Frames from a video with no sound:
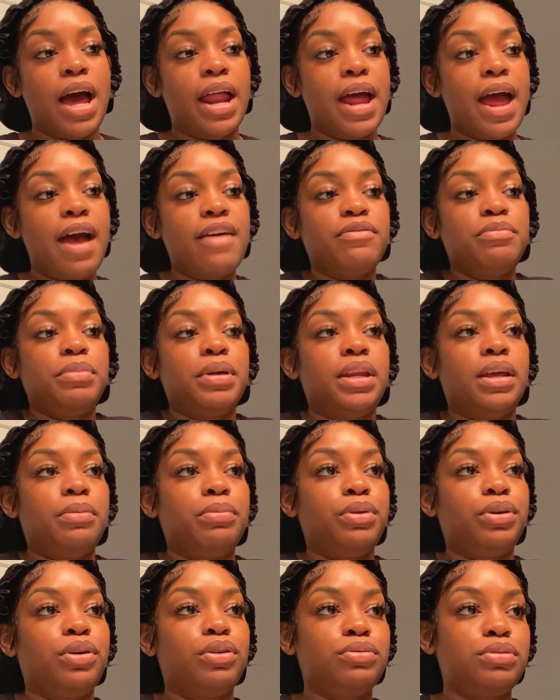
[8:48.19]
I haven't been able
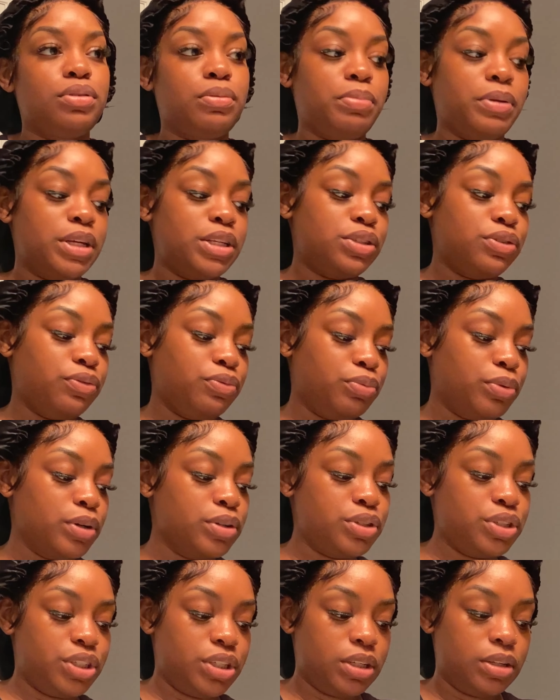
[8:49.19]
to go to a place of
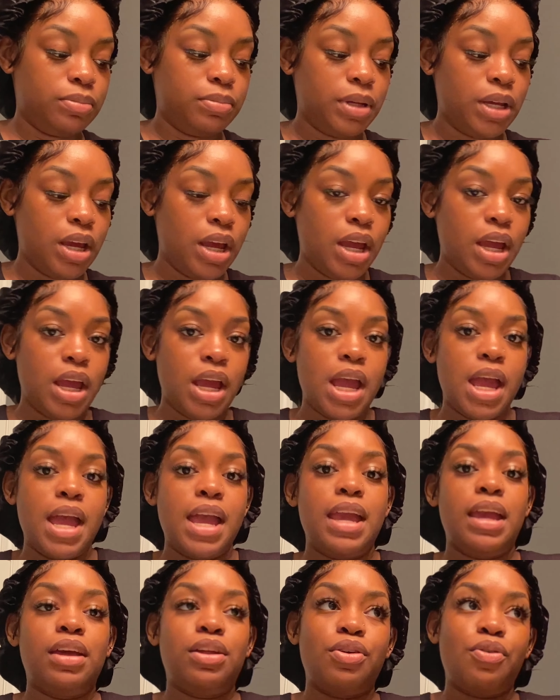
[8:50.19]
worship
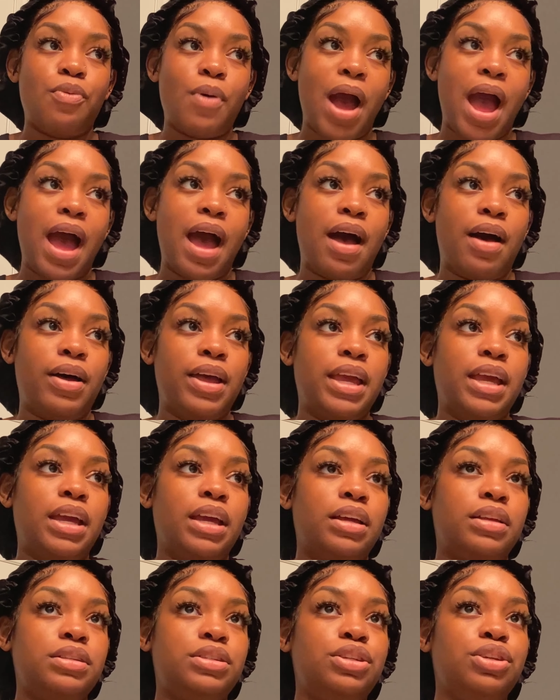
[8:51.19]
in a while.
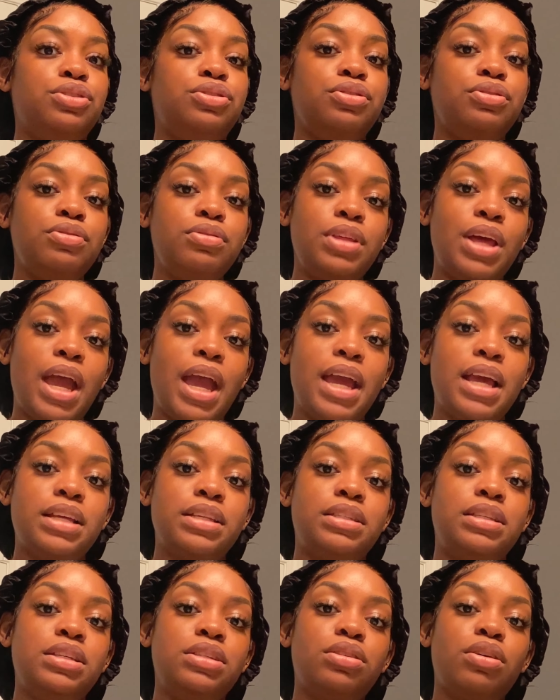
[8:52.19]
And to do that and
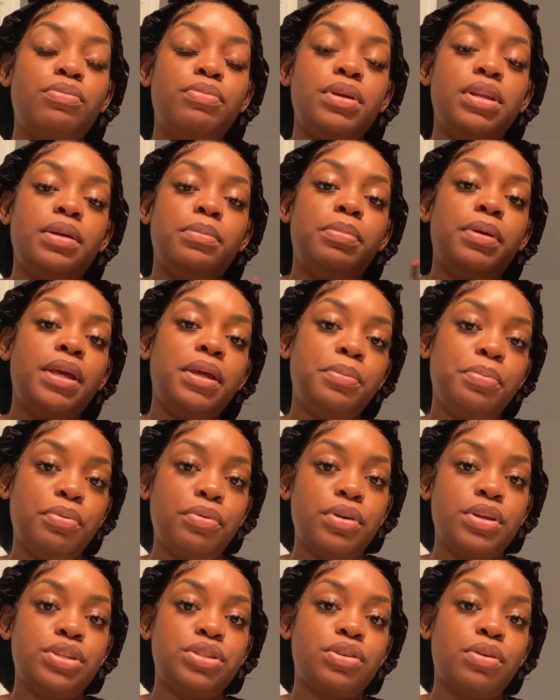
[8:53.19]
see so many people
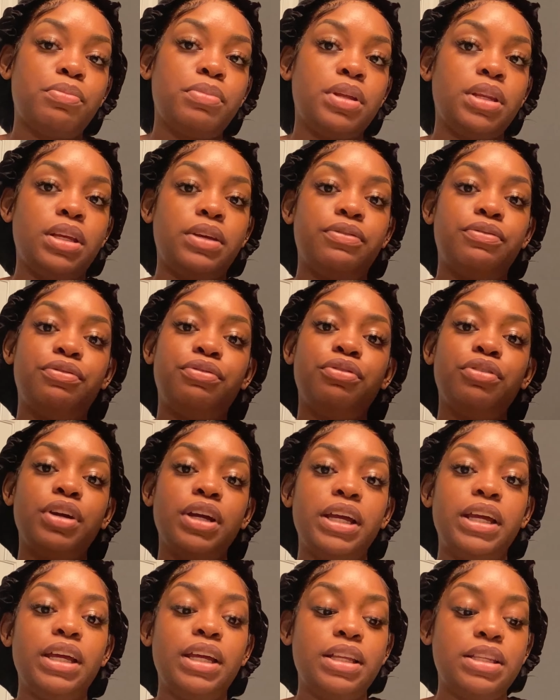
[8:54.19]
and so many
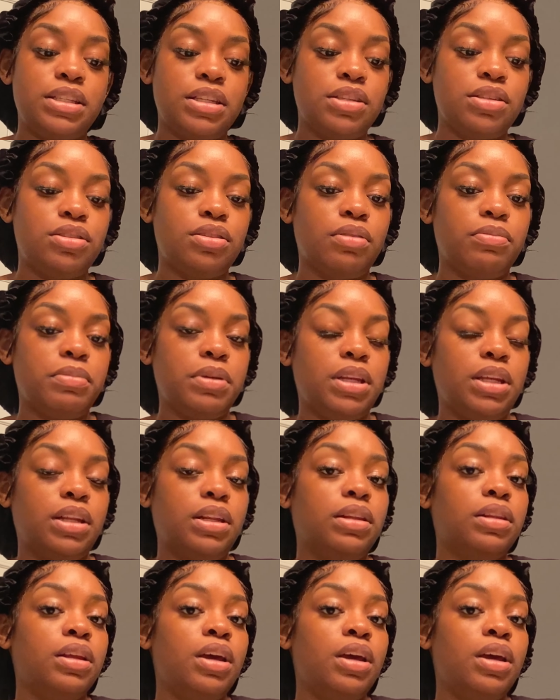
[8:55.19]
friends and so many...